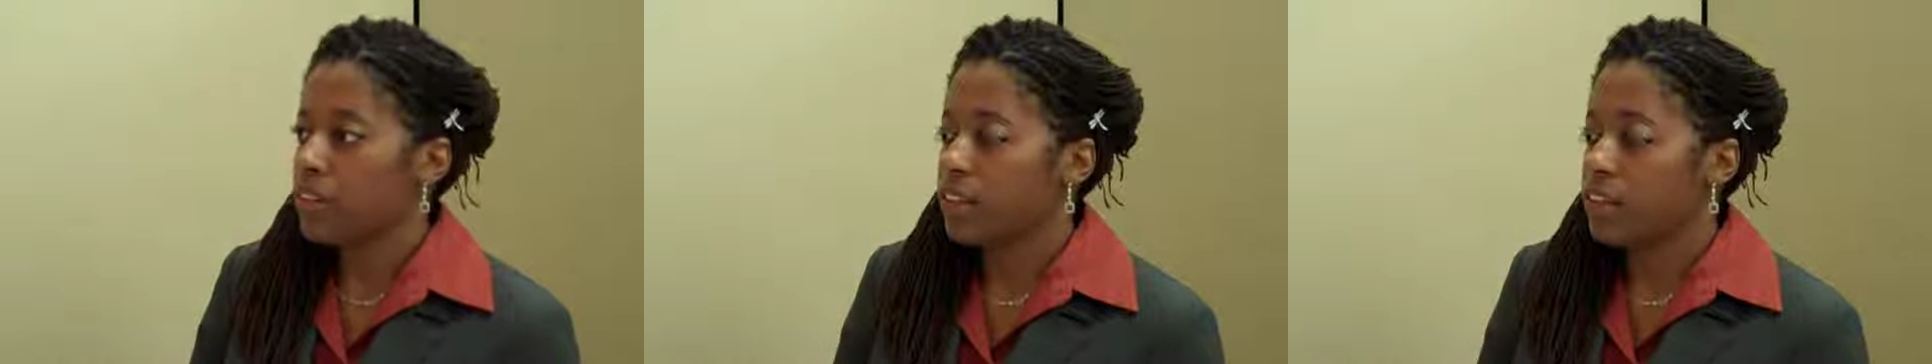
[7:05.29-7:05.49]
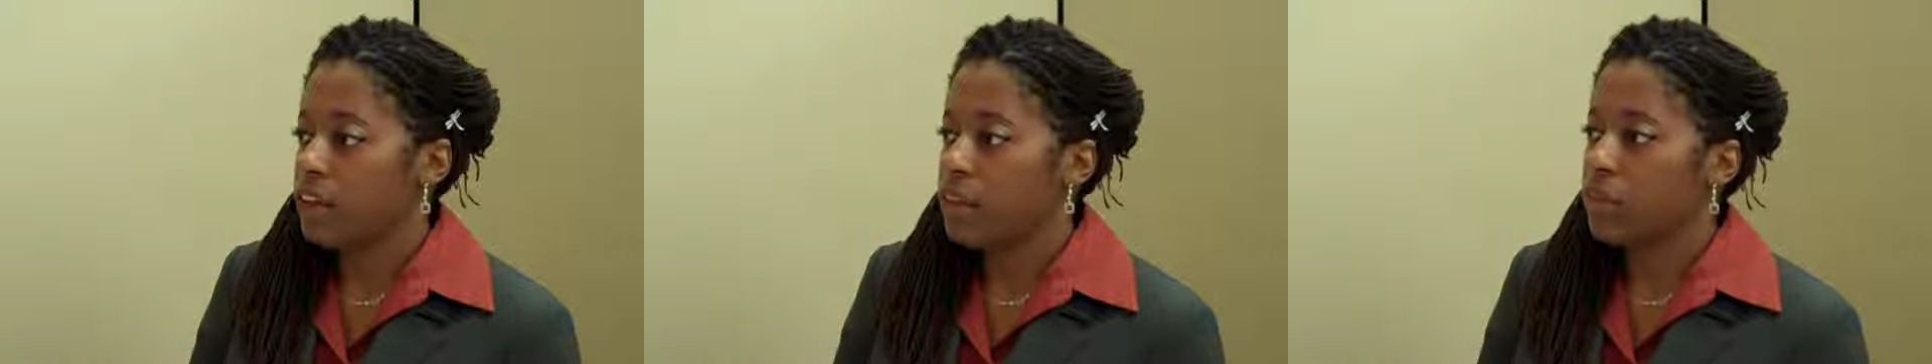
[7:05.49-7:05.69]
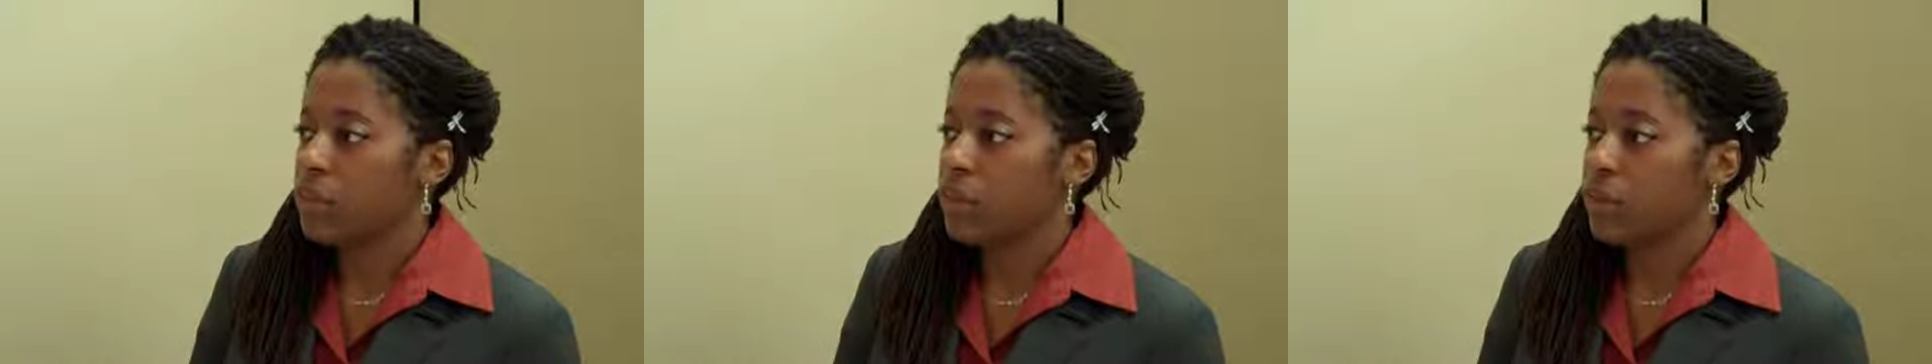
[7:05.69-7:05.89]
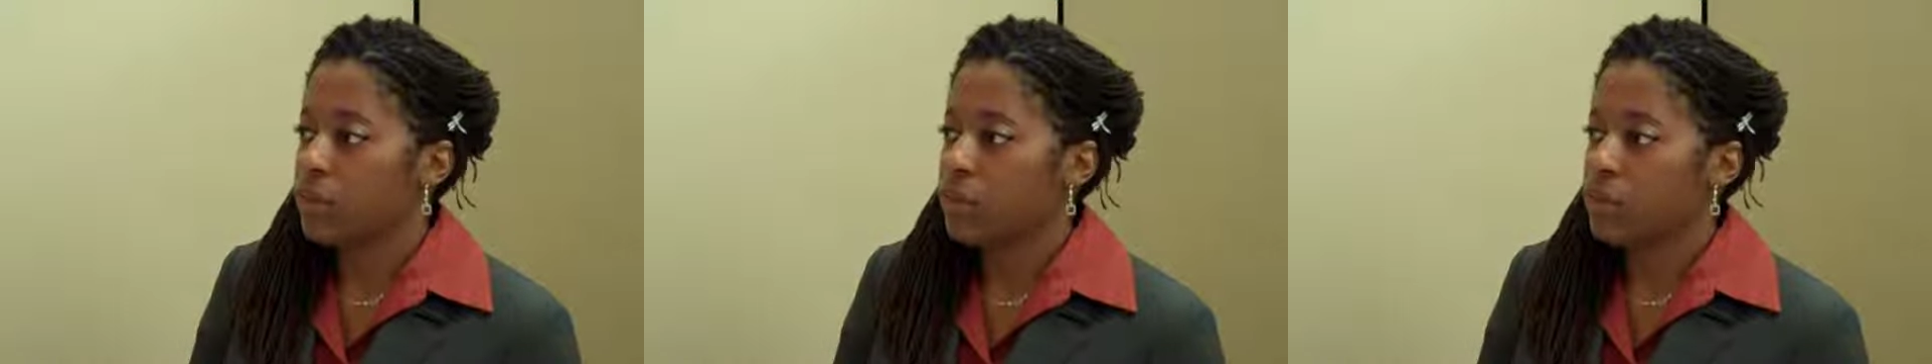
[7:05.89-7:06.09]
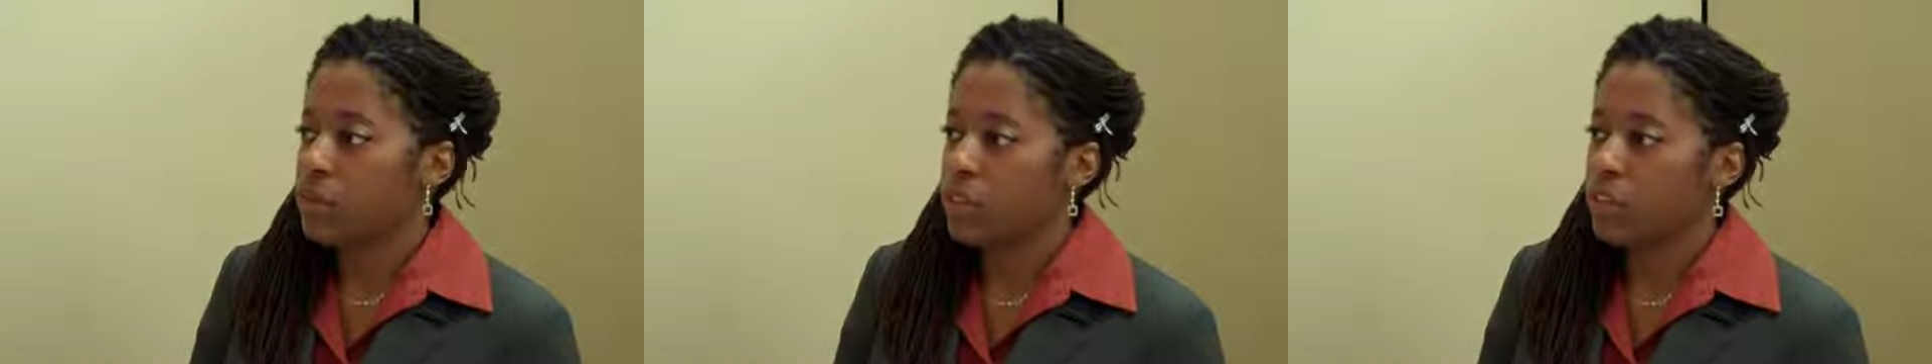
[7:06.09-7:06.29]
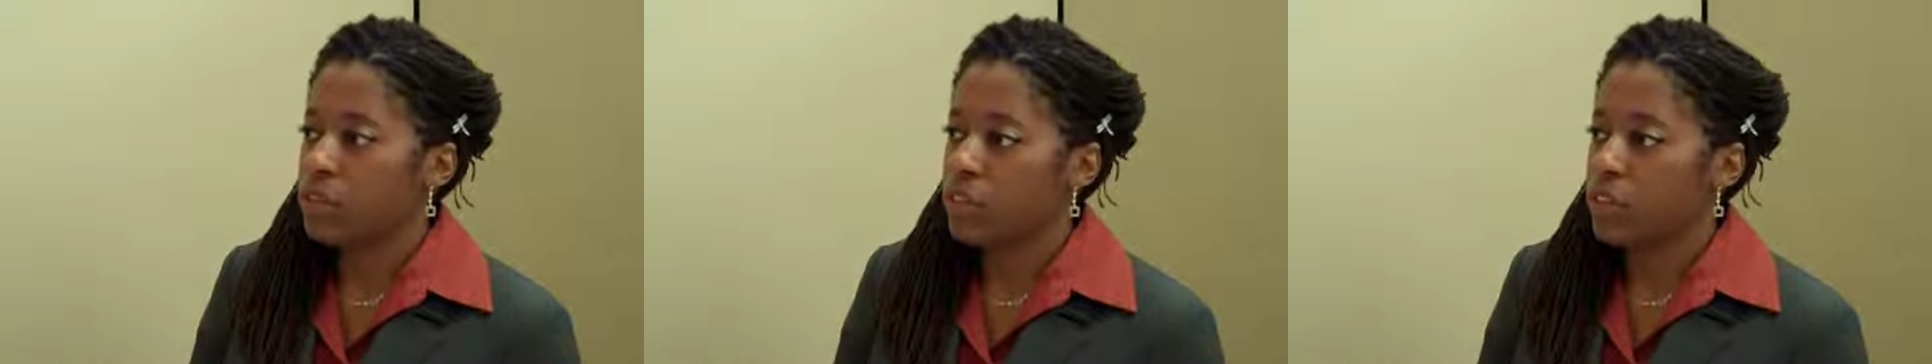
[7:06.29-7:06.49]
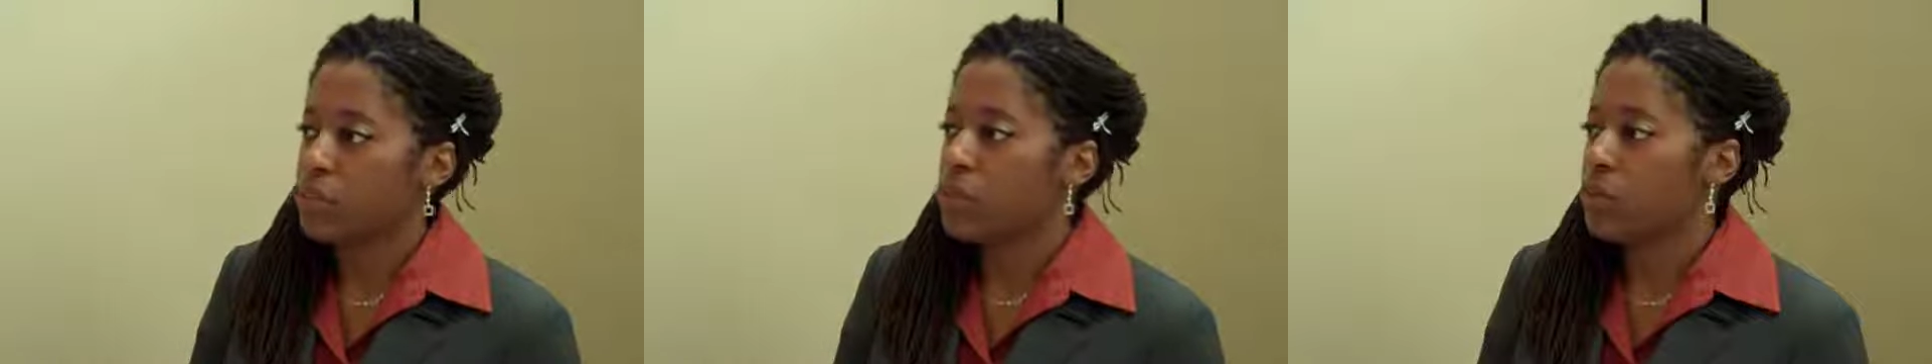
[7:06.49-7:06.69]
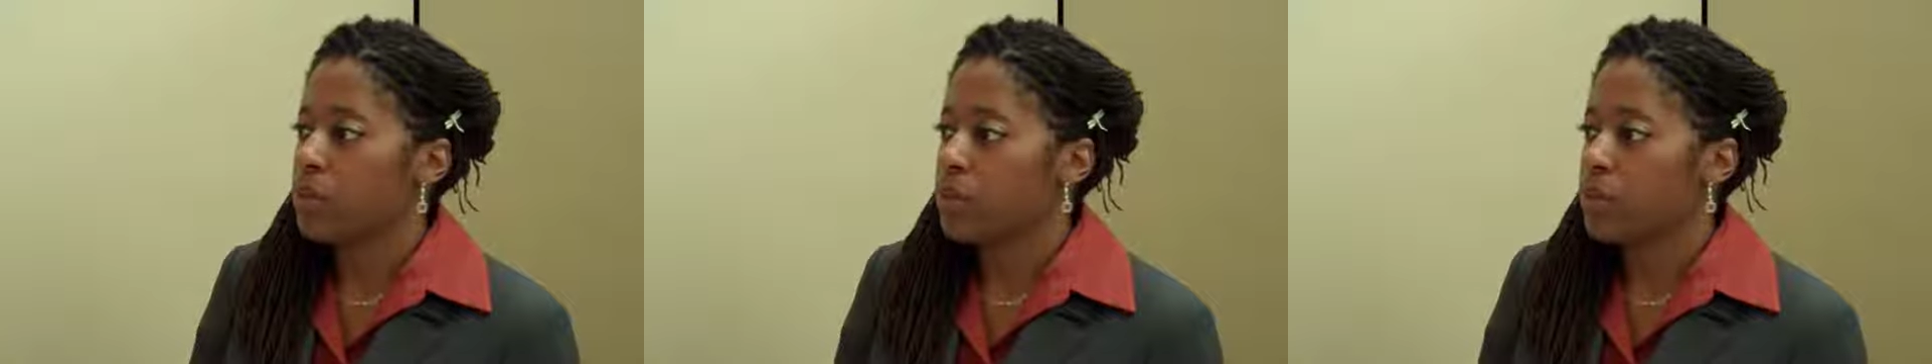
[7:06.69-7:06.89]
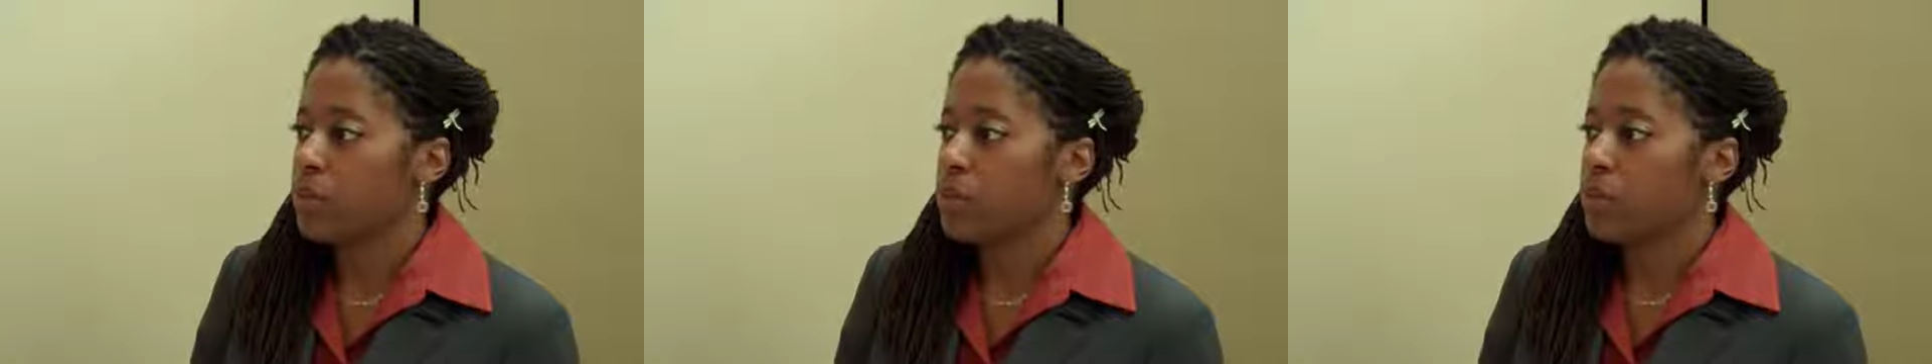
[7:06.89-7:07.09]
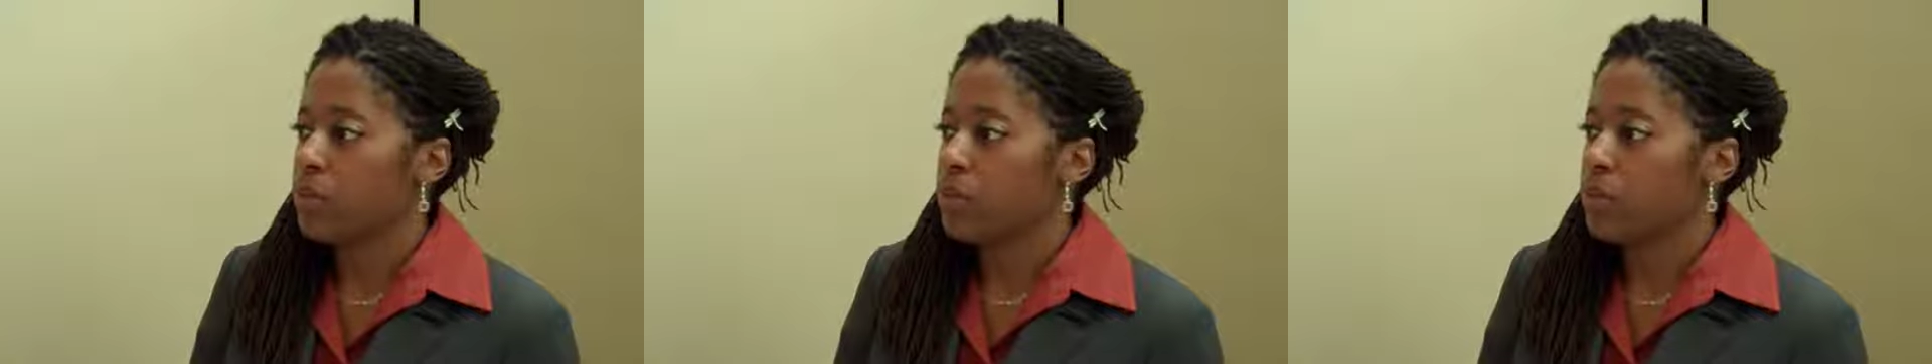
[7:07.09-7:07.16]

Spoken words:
the library who I've worked with